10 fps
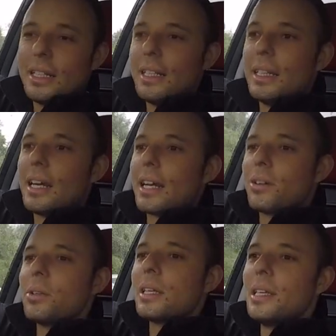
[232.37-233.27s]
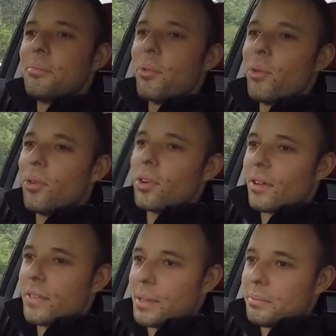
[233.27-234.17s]
yeah, I couldn't keep all
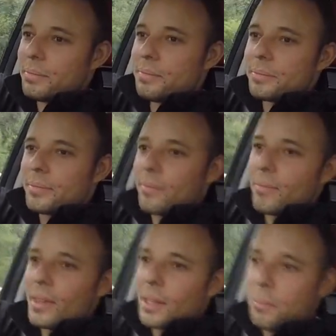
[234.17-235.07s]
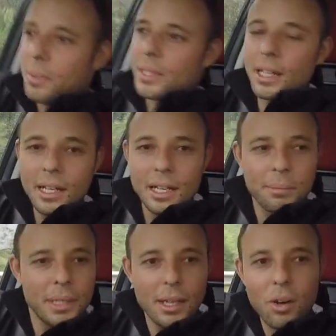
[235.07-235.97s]
of them. But yeah, let
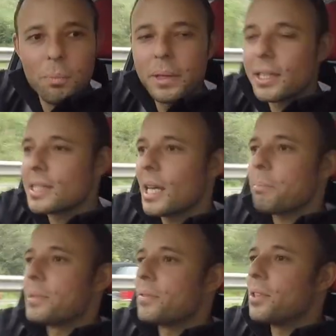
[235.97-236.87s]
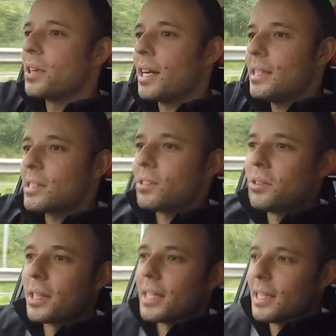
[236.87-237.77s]
me open the taps for you guys so
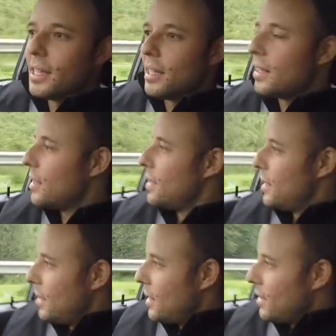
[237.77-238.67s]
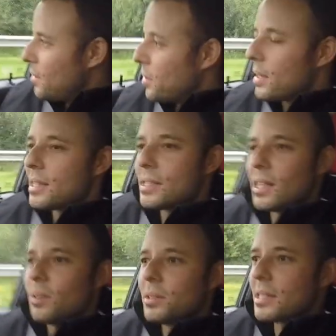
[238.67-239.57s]
you can hear what it
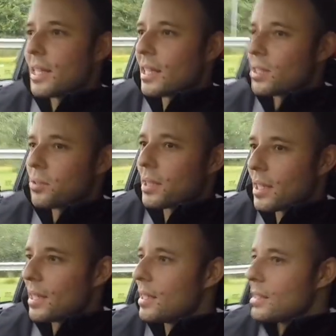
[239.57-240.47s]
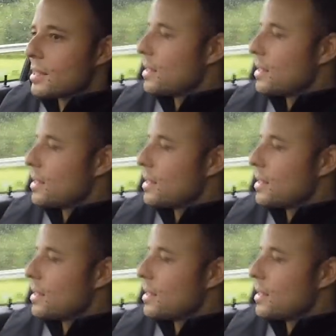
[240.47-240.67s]
sounds like through the gears.